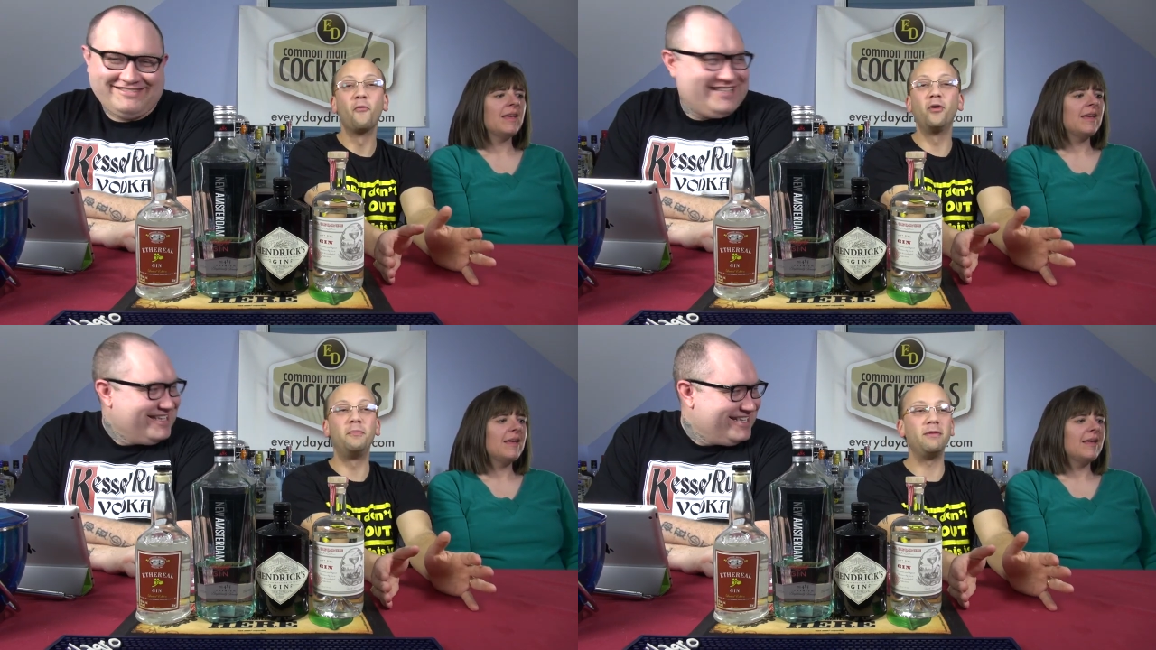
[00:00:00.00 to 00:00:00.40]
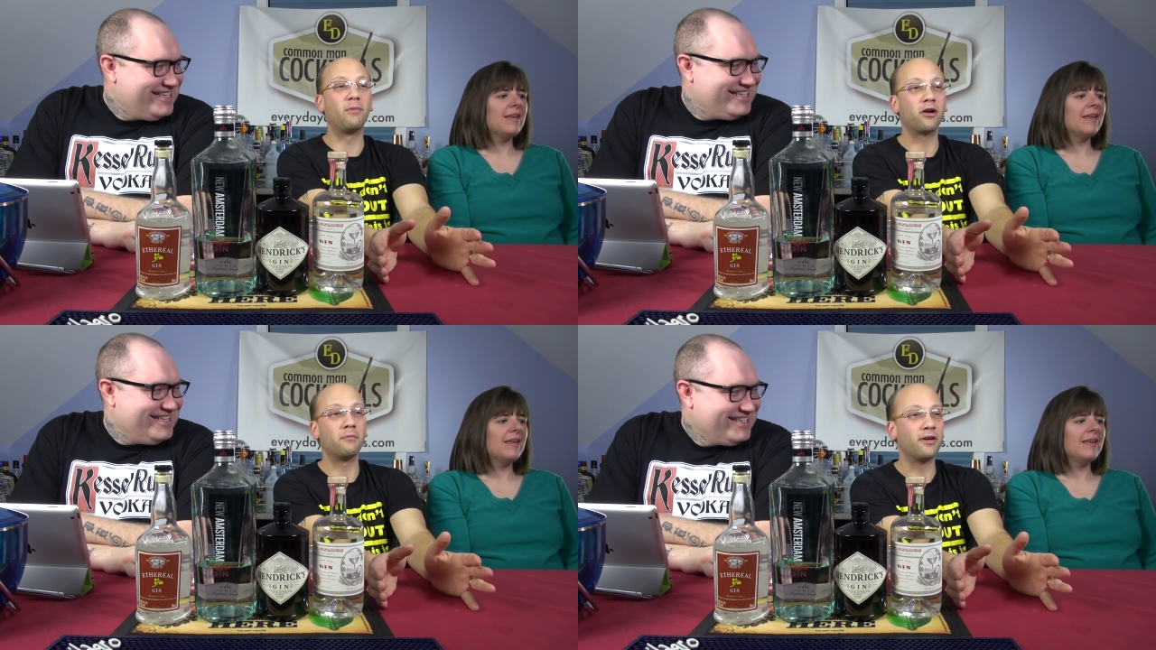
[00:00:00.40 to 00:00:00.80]
Speaker 1: would be
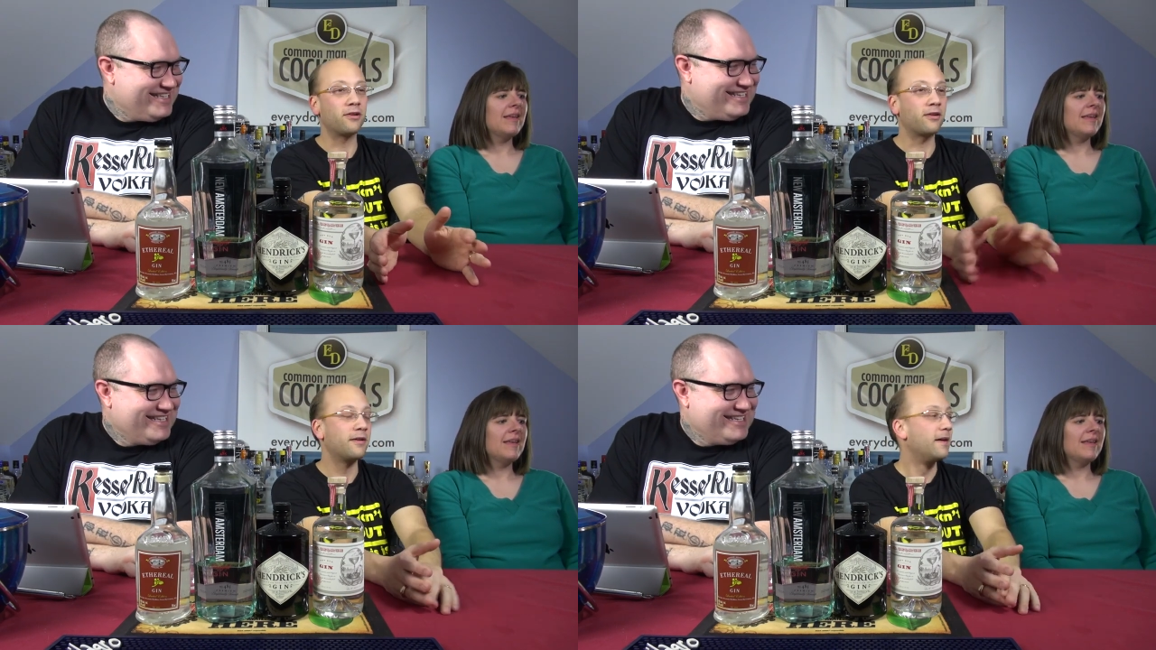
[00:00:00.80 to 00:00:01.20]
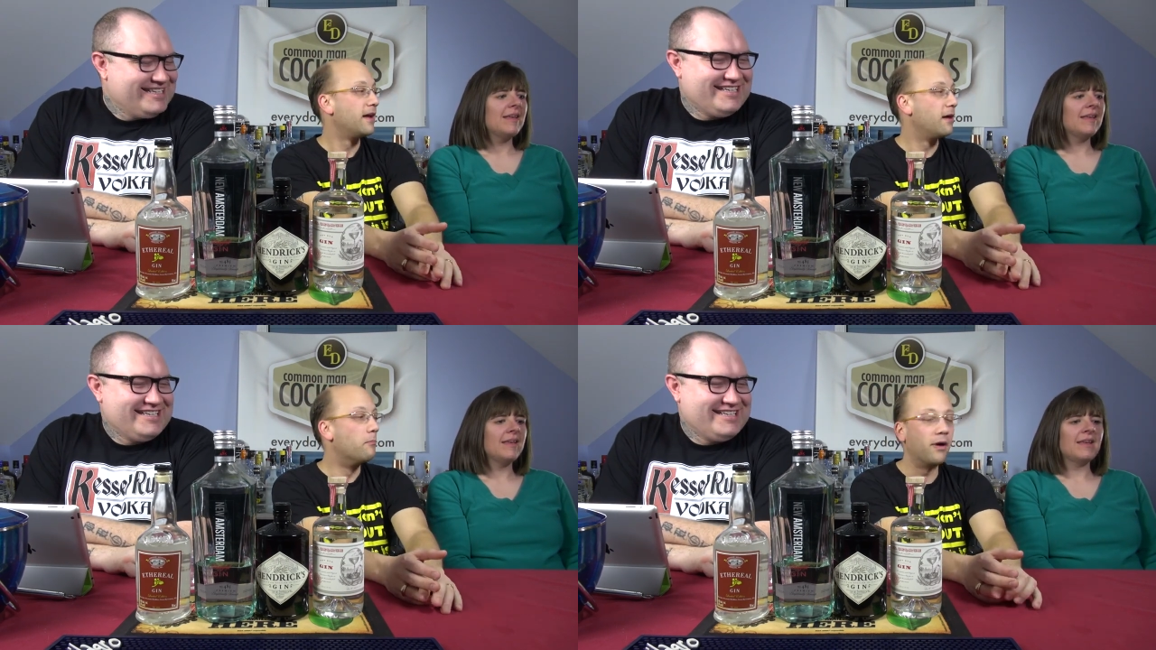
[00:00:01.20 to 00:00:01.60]
Martin Miller,
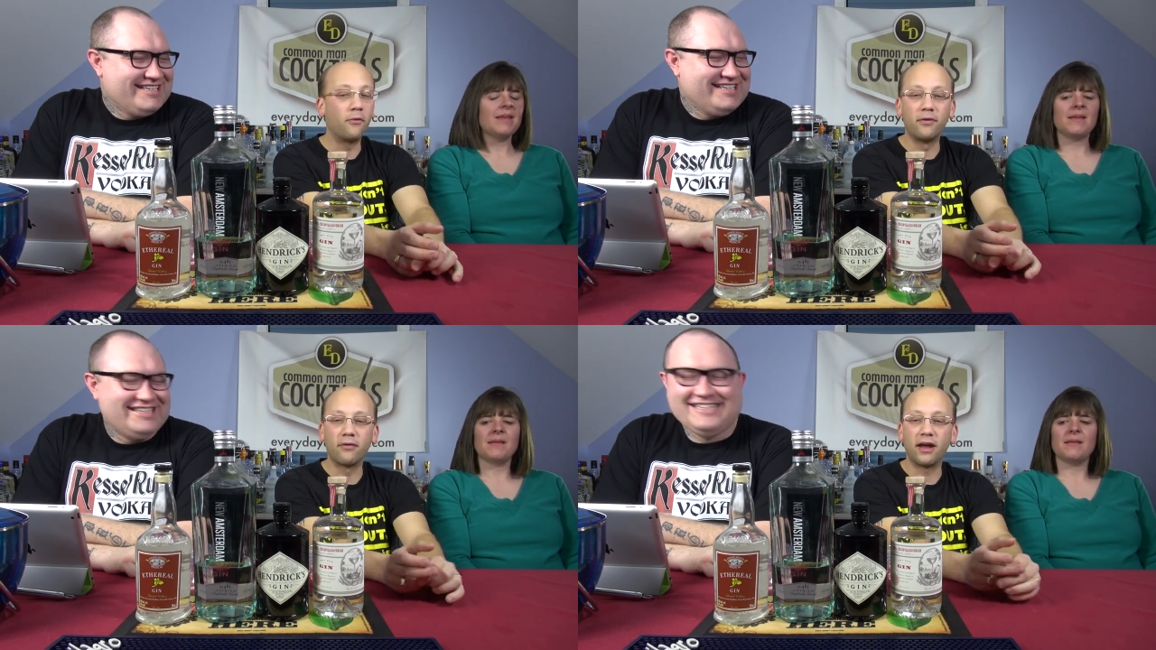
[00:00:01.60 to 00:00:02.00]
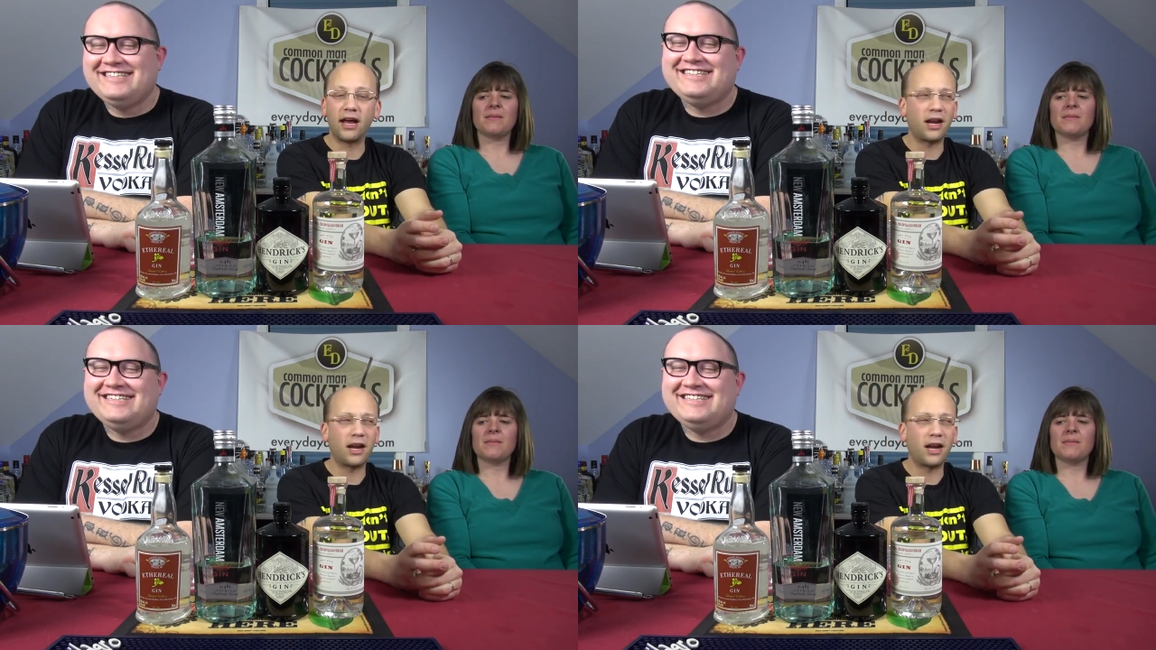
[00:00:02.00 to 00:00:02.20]
but we ran